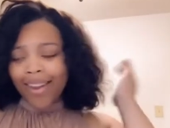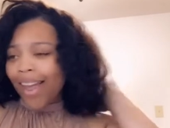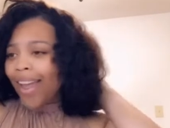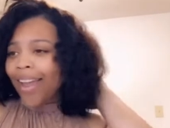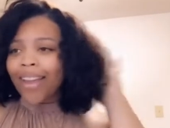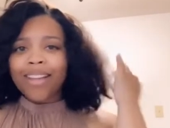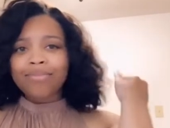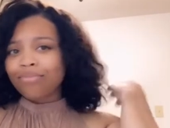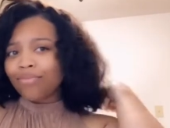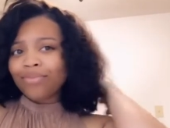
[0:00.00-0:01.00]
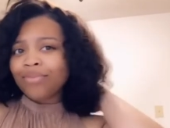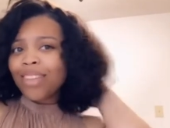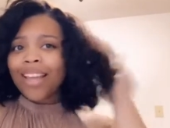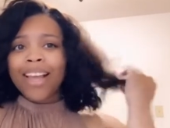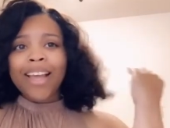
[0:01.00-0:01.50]
Like,
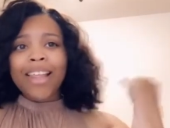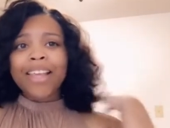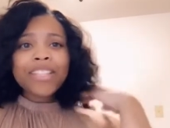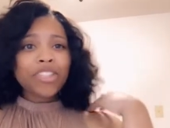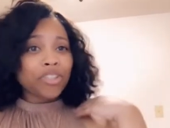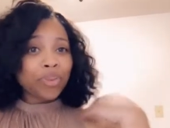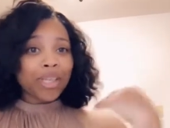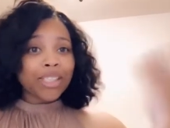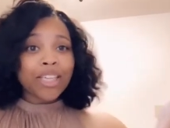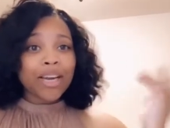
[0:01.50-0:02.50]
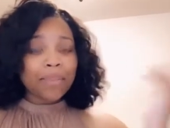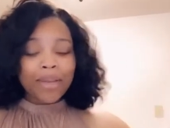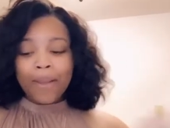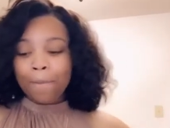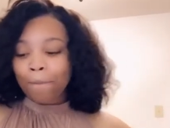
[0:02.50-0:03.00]
that's just what it's gonna
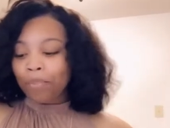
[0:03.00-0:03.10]
be.